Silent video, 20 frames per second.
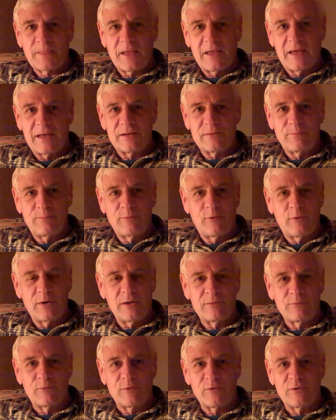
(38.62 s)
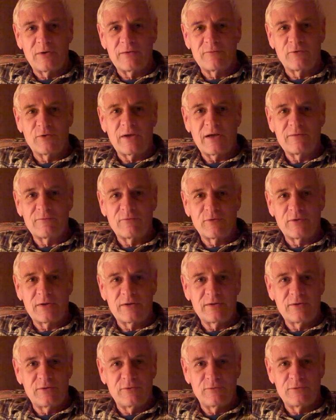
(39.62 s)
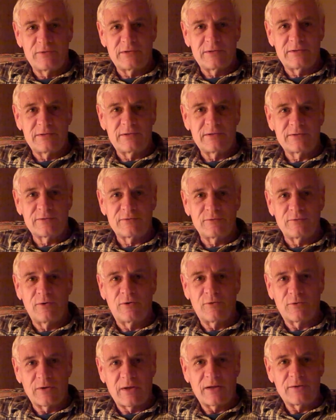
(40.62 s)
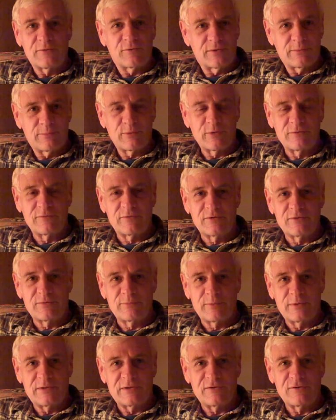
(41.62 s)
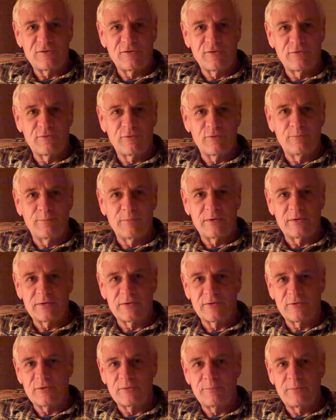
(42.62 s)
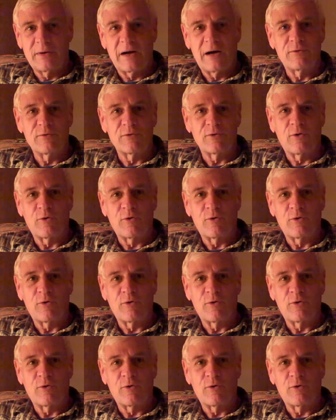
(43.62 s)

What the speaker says: at a point where every effort it uses to hold on to its privileged position through military power,